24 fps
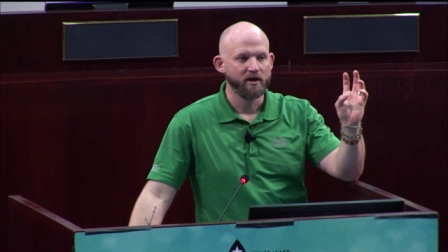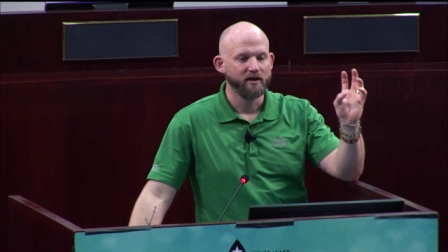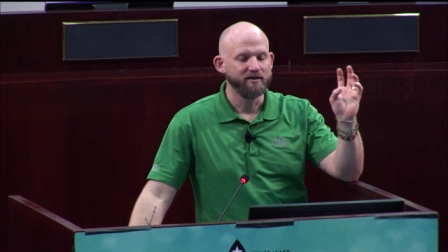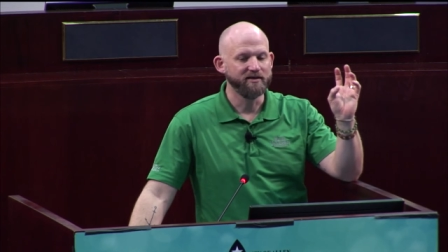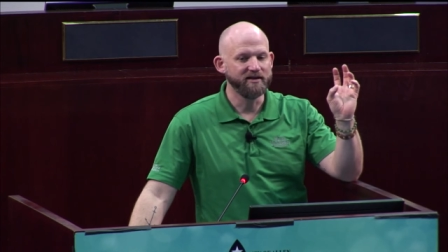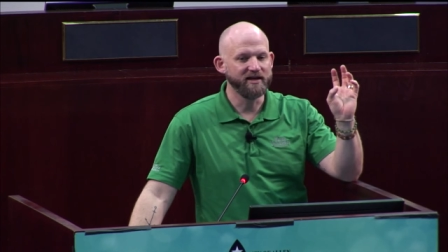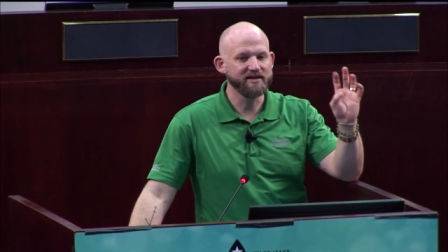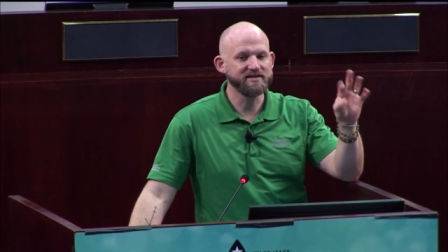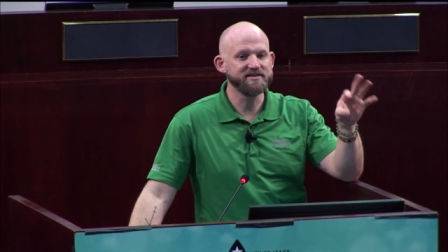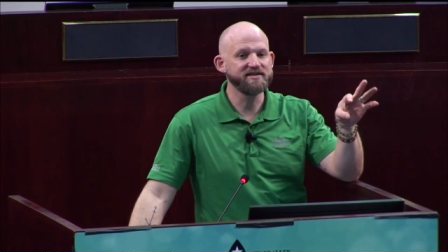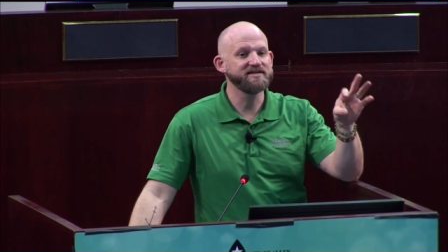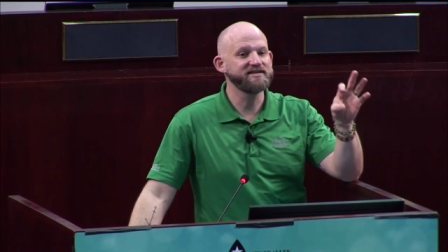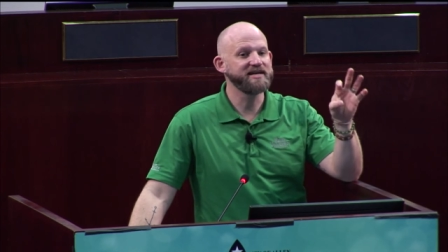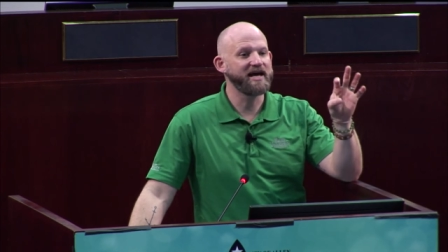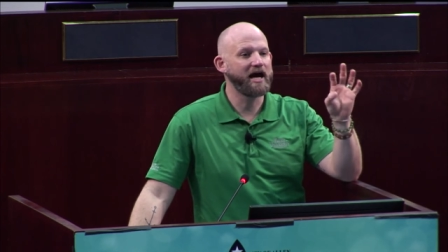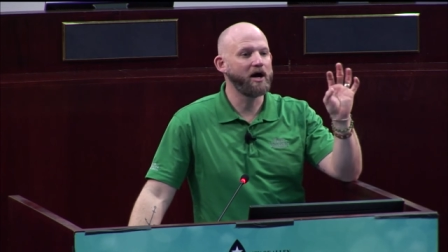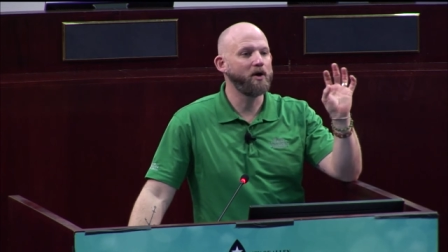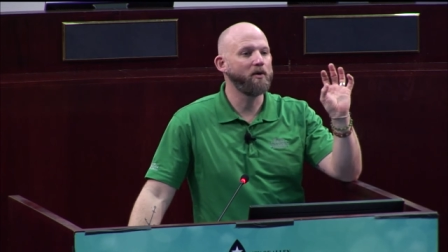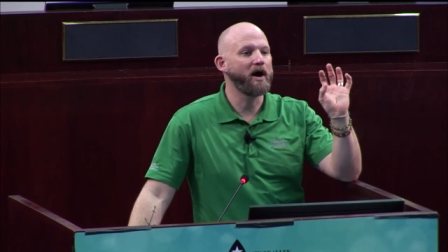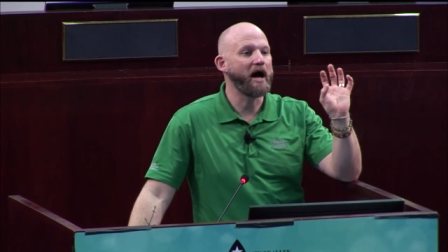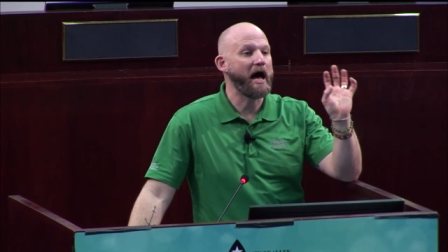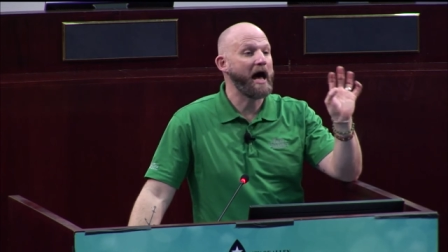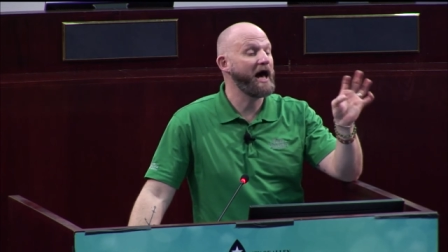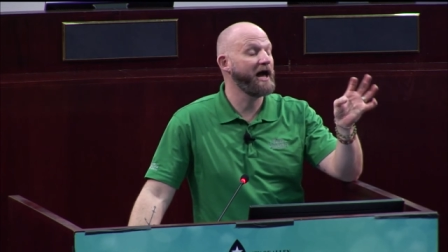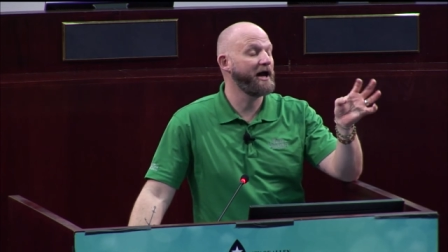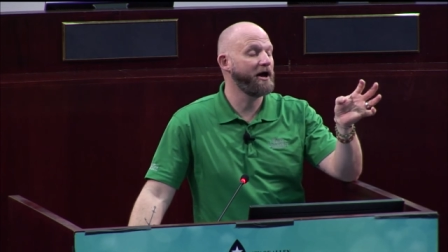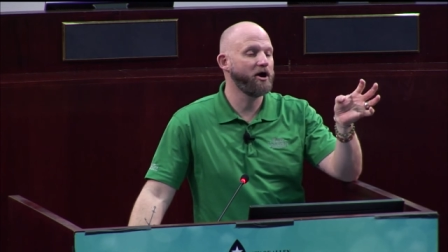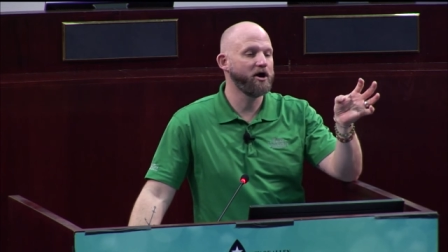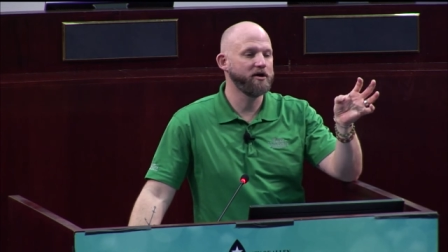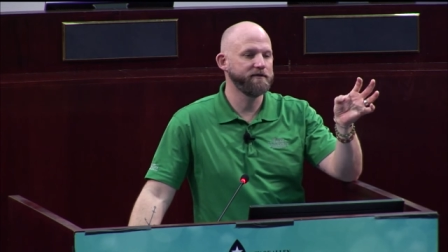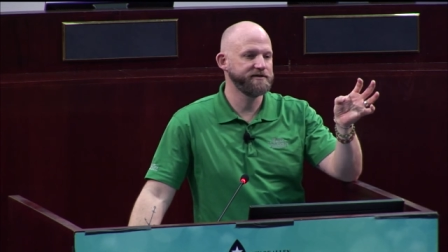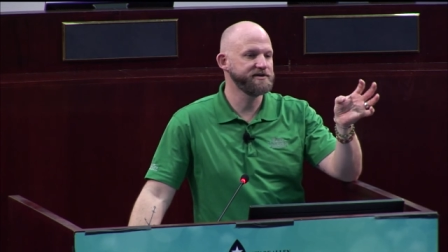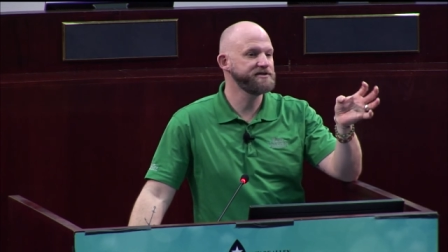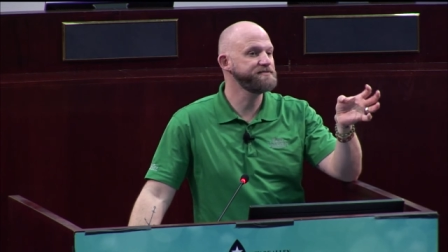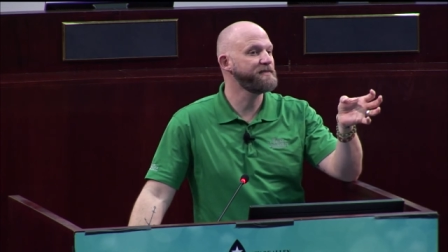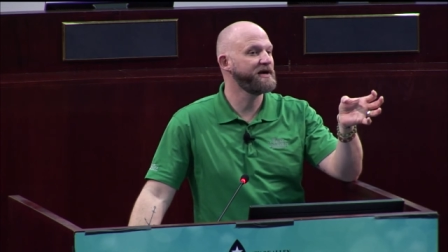This is how I
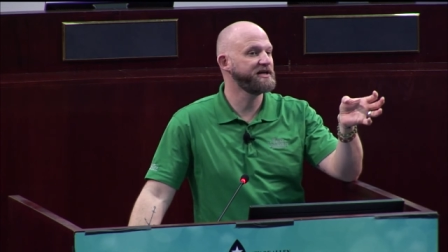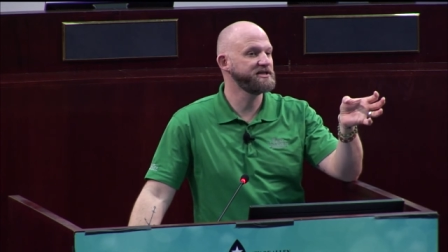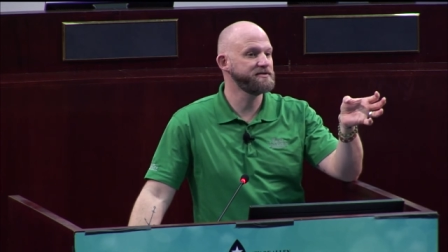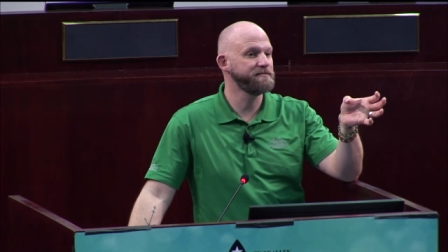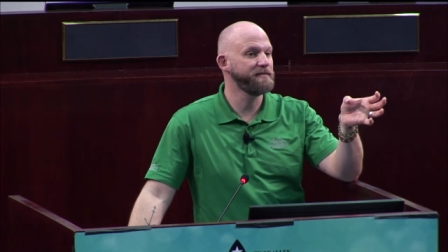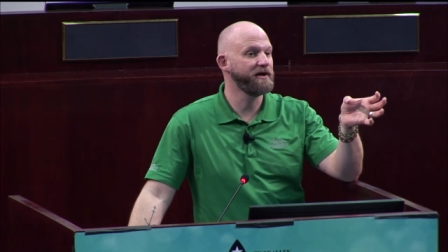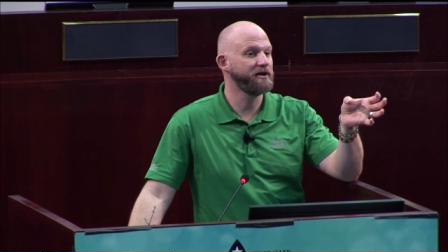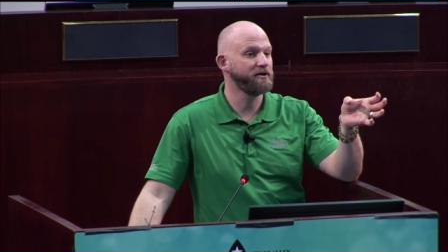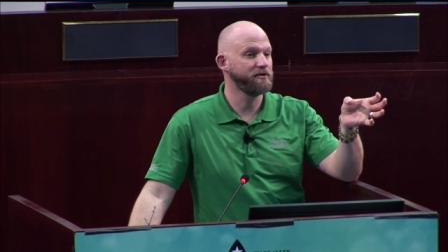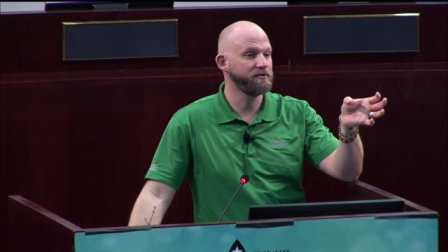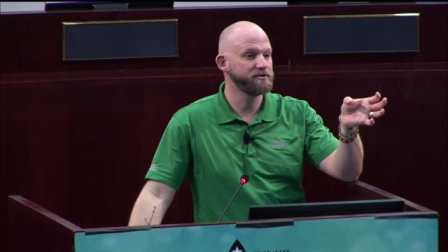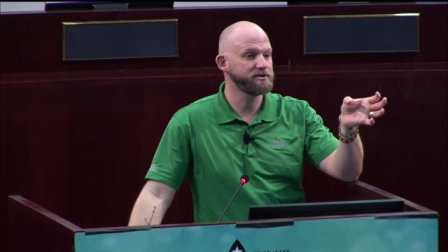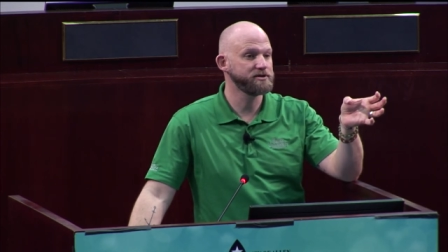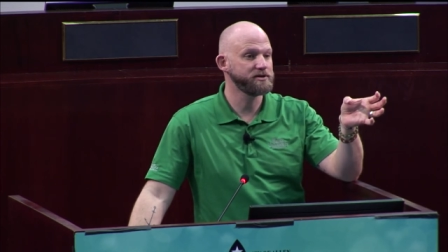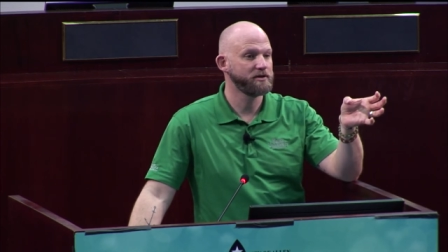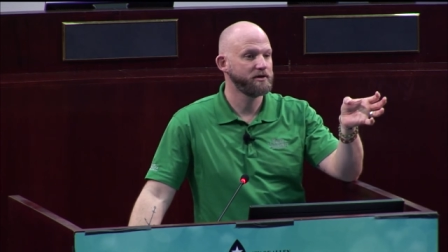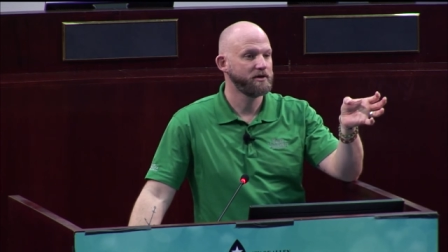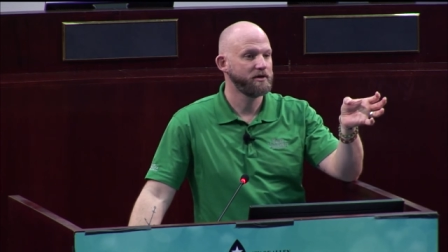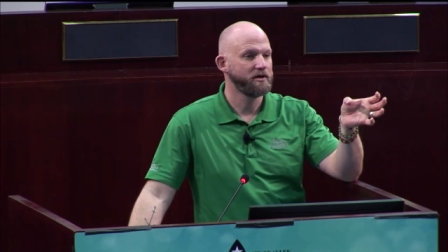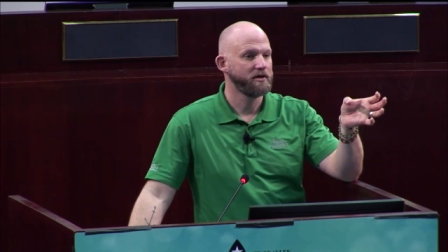harvest my tomatoes.